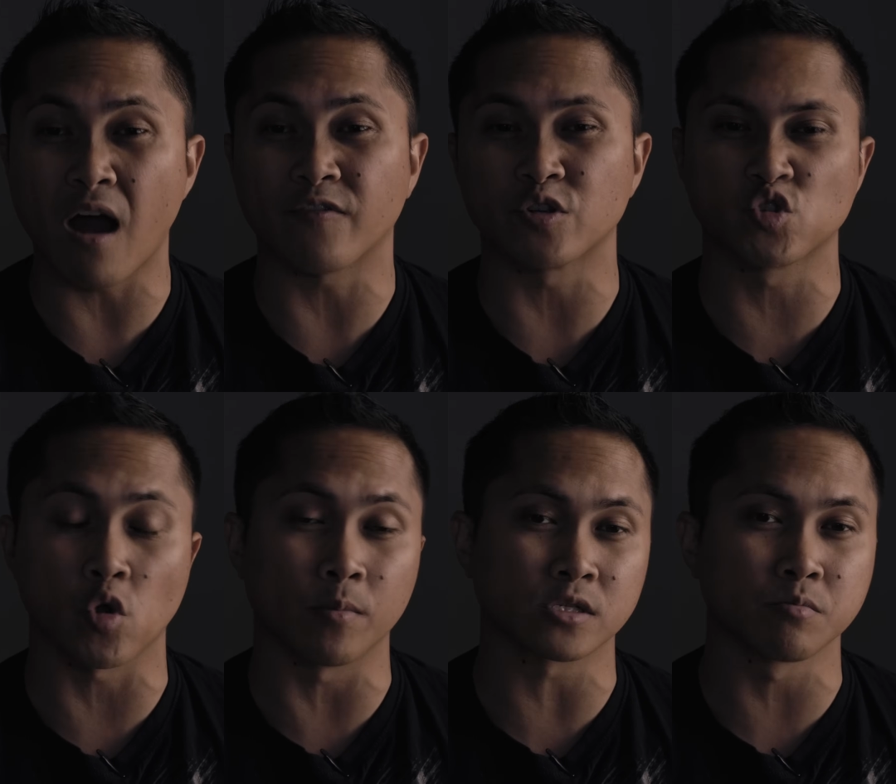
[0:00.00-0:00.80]
offers
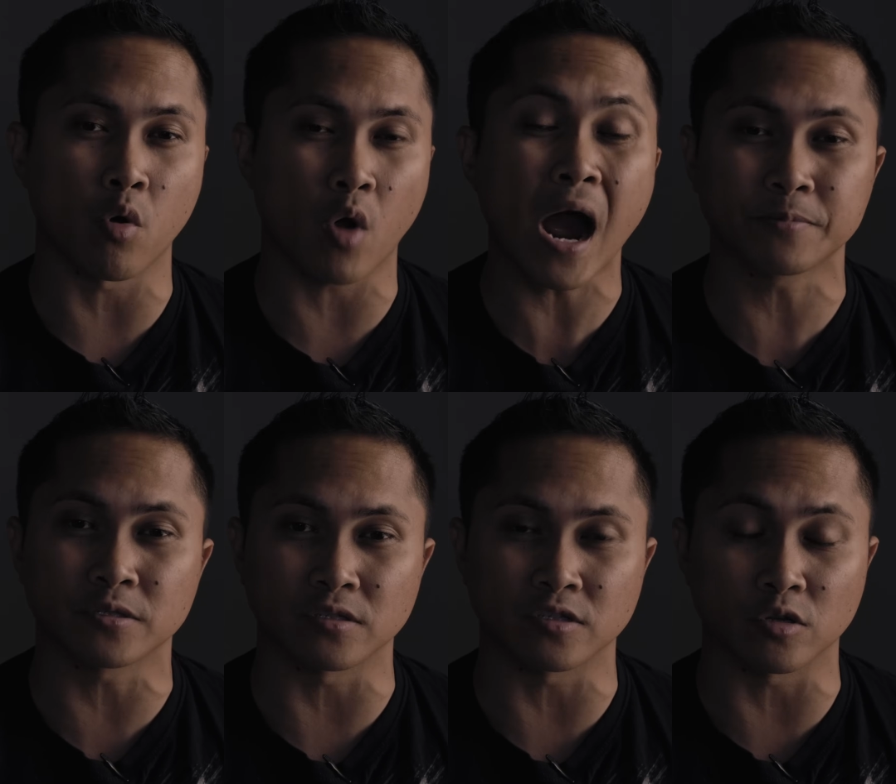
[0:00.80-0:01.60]
so much more
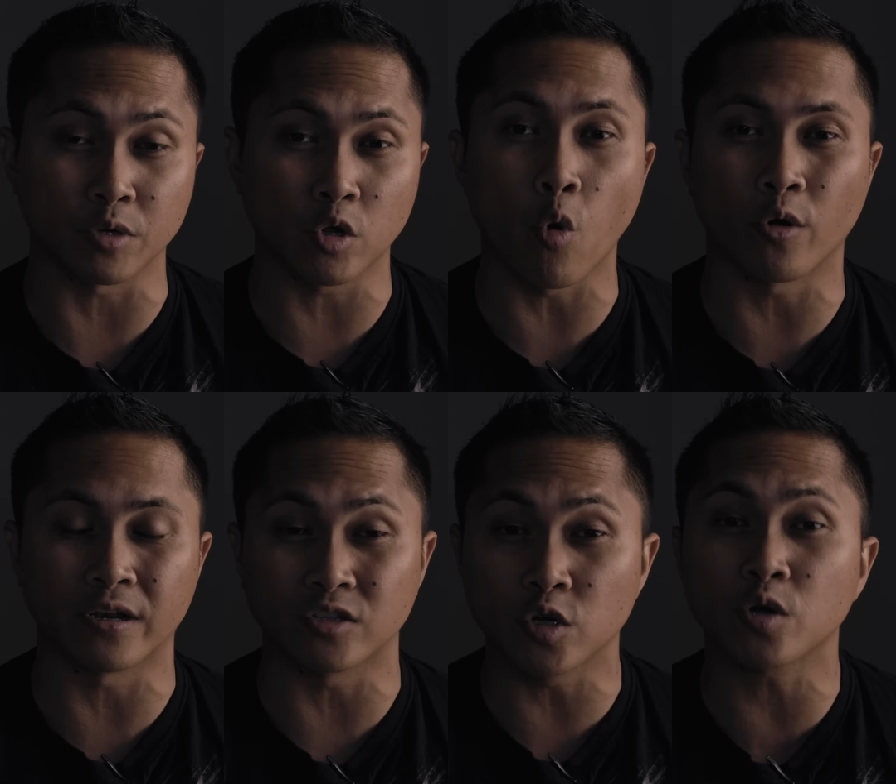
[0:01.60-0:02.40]
options to record
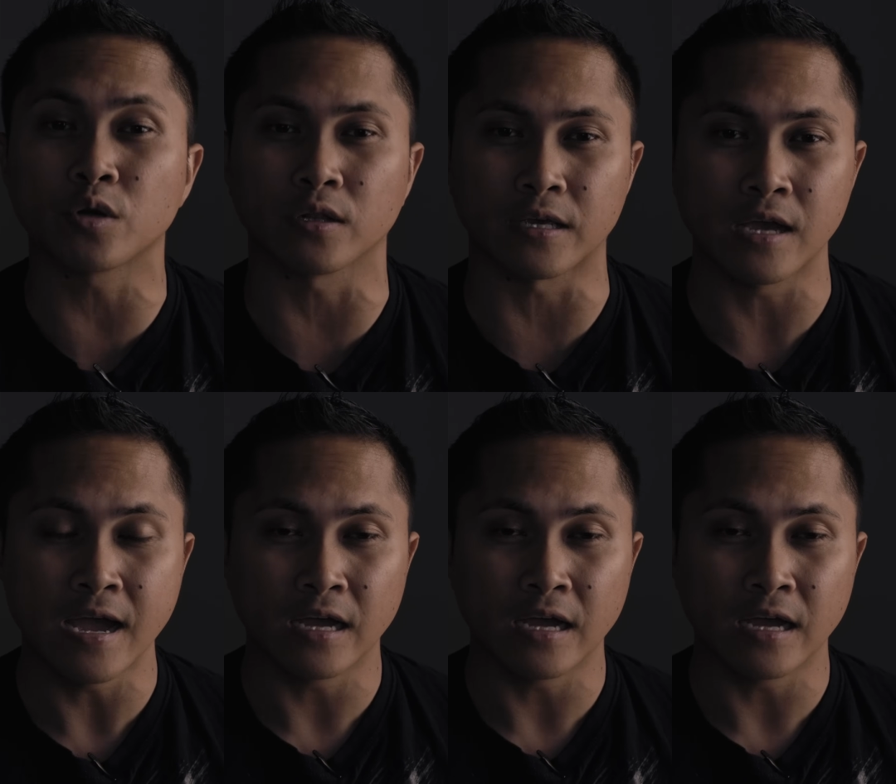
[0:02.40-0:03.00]
internally.